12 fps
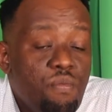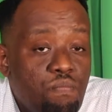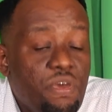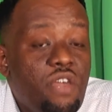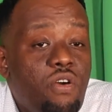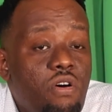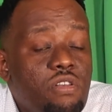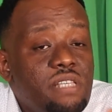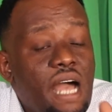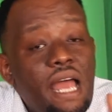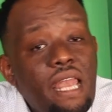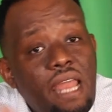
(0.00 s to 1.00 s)
because
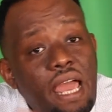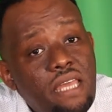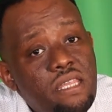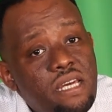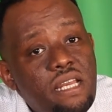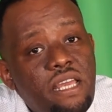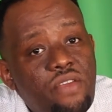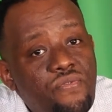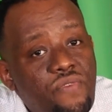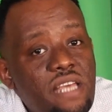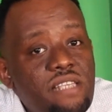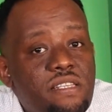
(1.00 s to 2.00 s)
unlike the earlier
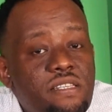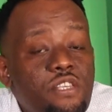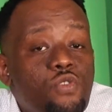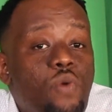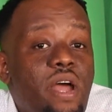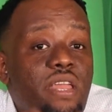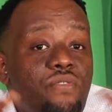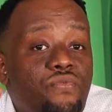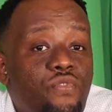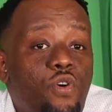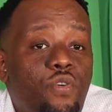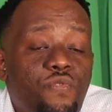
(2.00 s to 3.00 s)
phases, this one
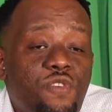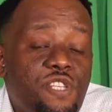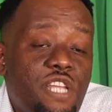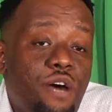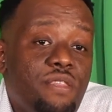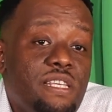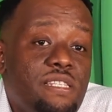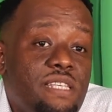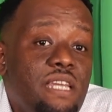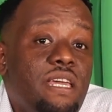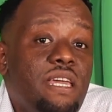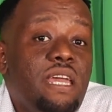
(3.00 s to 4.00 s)
involves now the
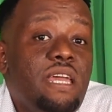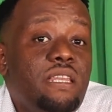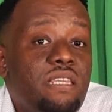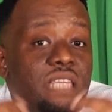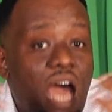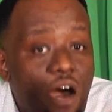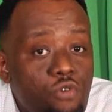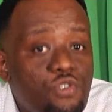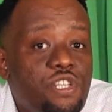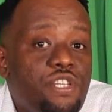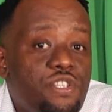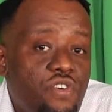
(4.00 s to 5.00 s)
study in
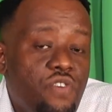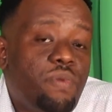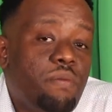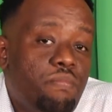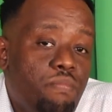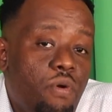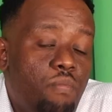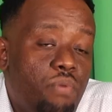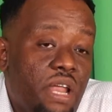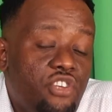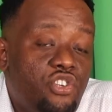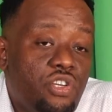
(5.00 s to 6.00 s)
thousands of
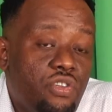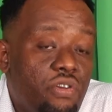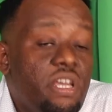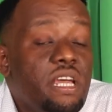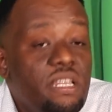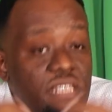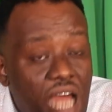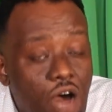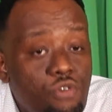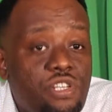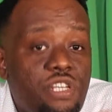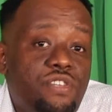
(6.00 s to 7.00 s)
population or
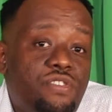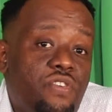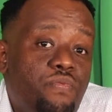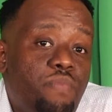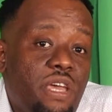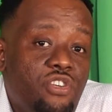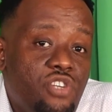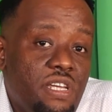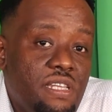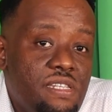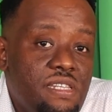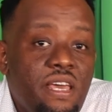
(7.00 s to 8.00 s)
thousands of
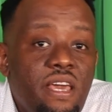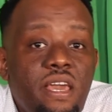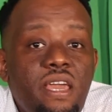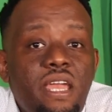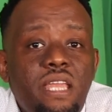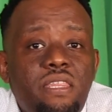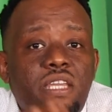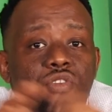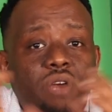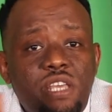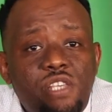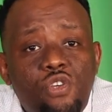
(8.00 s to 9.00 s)
patients. Here the
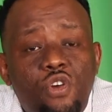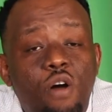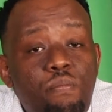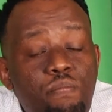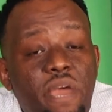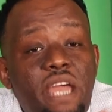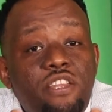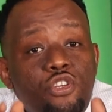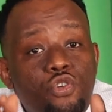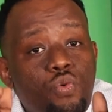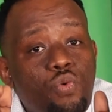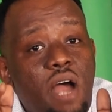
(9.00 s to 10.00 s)
drug is
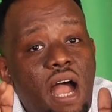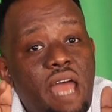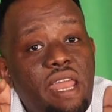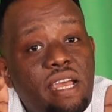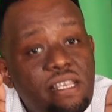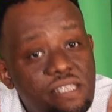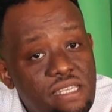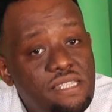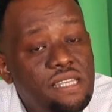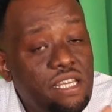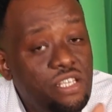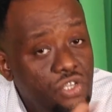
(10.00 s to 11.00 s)
compared to an
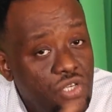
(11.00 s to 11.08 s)
existing